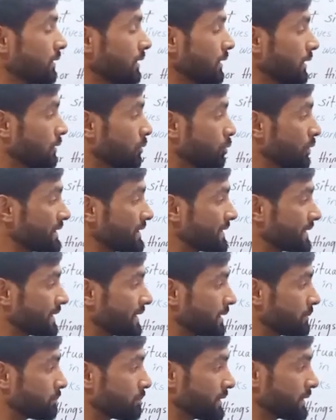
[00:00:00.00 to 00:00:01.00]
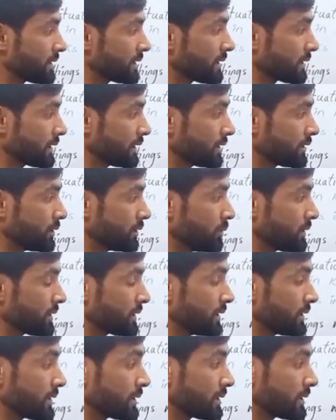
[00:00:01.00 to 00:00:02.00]
once again, present continuous
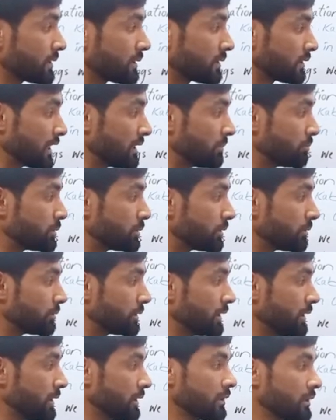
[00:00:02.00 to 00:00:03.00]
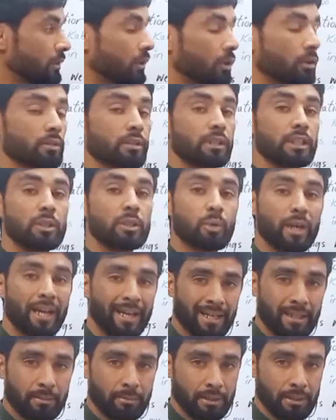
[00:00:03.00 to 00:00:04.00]
tense, temporary or new
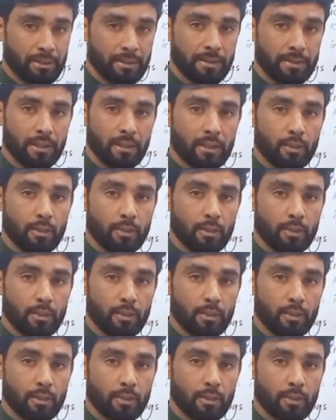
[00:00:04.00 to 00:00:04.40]
habits.